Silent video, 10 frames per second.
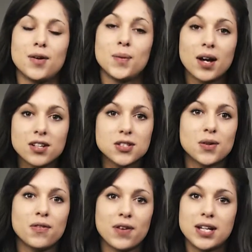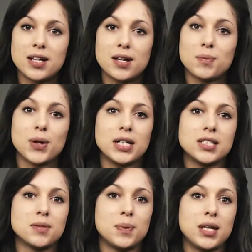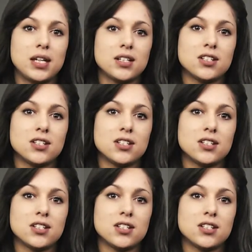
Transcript: We also find it important to be